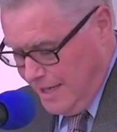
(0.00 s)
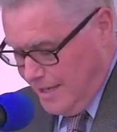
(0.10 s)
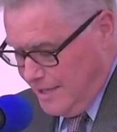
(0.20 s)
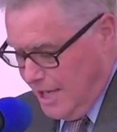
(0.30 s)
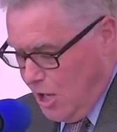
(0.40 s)

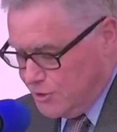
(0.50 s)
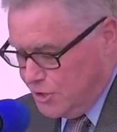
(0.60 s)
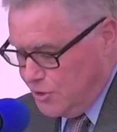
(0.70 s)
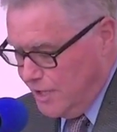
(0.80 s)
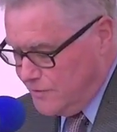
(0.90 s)
They
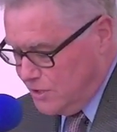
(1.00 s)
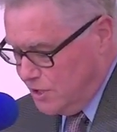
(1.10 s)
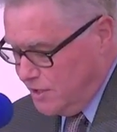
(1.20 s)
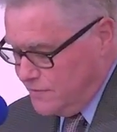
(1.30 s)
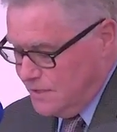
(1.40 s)
also have
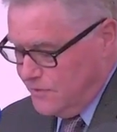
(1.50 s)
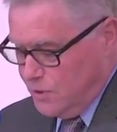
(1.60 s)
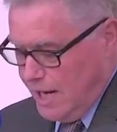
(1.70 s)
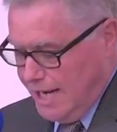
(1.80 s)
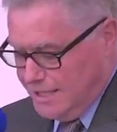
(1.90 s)
served in a
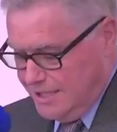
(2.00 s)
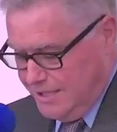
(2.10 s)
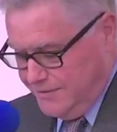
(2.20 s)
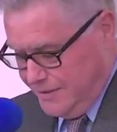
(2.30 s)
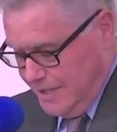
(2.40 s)
variety
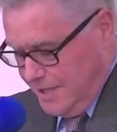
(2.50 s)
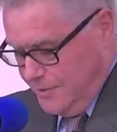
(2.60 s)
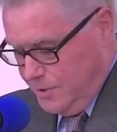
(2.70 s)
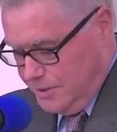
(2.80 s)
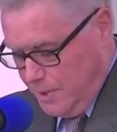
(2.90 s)
of
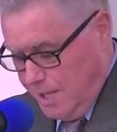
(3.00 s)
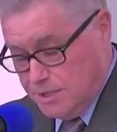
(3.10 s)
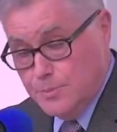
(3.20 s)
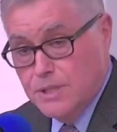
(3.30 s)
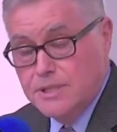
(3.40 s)

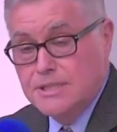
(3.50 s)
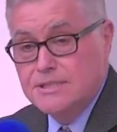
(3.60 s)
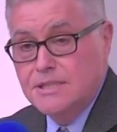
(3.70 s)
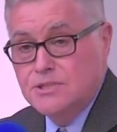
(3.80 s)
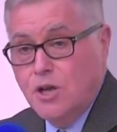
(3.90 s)

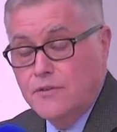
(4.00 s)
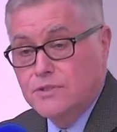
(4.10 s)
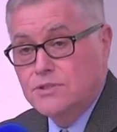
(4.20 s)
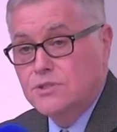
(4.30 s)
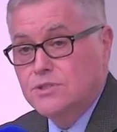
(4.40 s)
responsibilities as
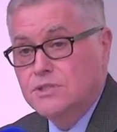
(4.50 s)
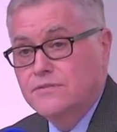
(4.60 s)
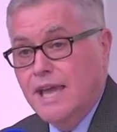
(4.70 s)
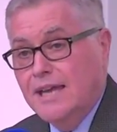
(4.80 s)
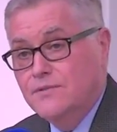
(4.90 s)
officers of
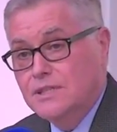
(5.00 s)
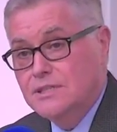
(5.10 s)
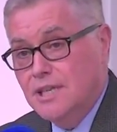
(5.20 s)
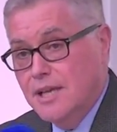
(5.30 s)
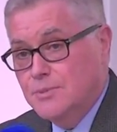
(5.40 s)

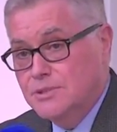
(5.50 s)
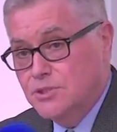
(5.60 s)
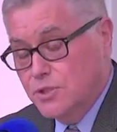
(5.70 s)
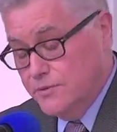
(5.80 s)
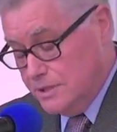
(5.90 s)
Adventist Laymen's
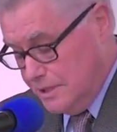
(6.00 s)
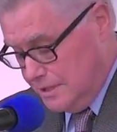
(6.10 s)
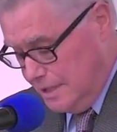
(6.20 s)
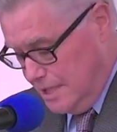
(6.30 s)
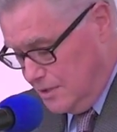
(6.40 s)
Services
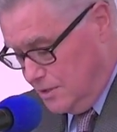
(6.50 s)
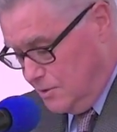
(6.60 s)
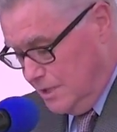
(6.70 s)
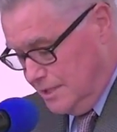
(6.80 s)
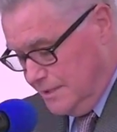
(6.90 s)
and
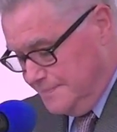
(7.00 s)
Industries